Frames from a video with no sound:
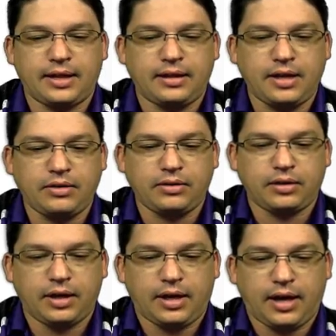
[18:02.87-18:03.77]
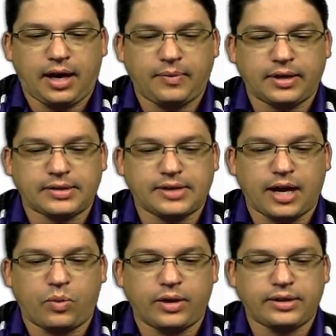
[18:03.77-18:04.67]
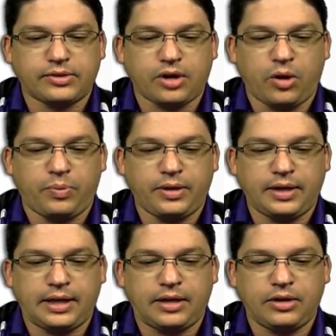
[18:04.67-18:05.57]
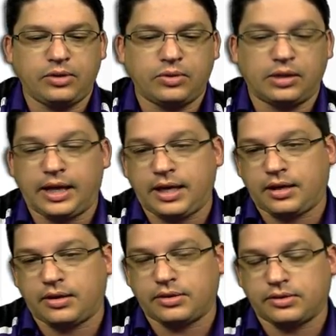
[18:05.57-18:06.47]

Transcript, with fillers: in there. I'm going to say I want this opened in a new link